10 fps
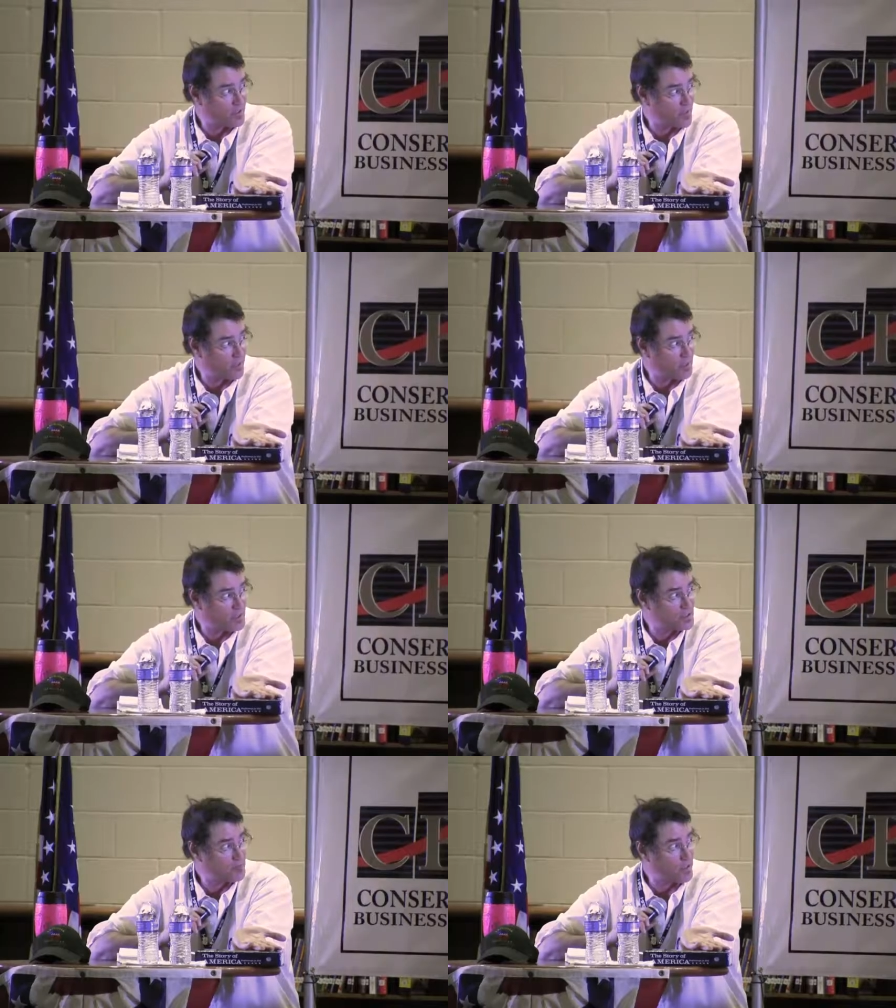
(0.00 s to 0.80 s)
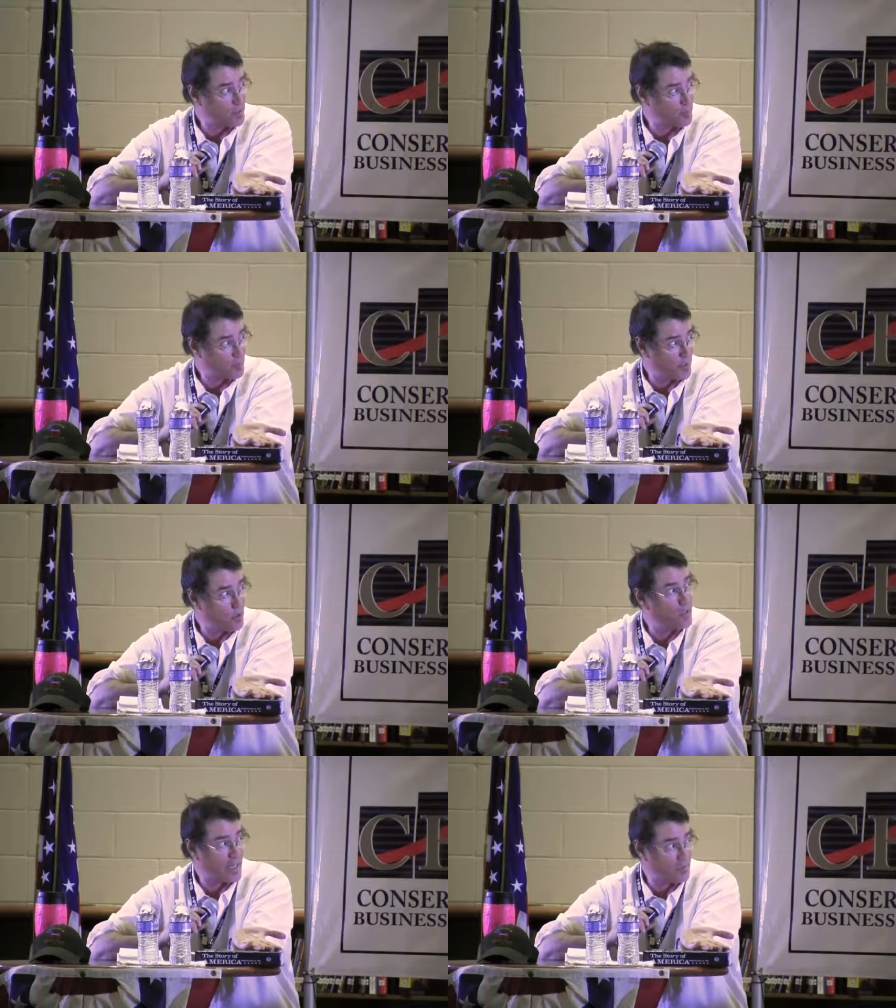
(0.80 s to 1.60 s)
of their religious freedom, you'd be
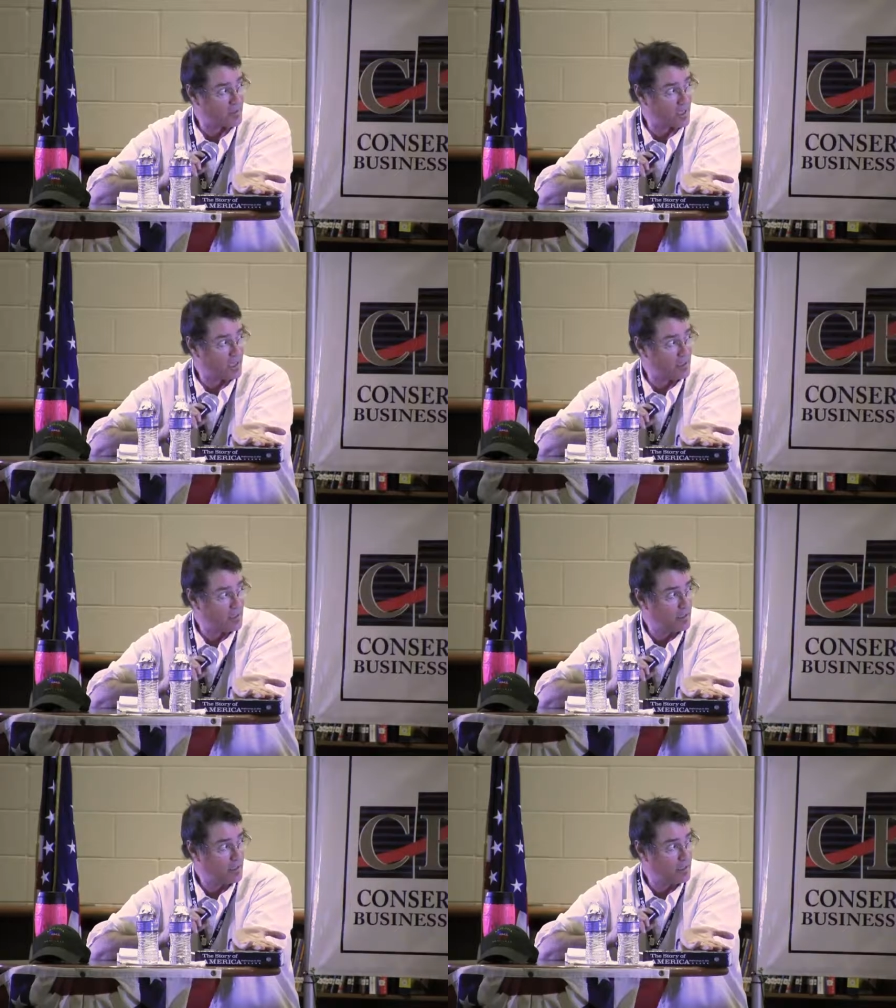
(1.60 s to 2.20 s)
okay with that.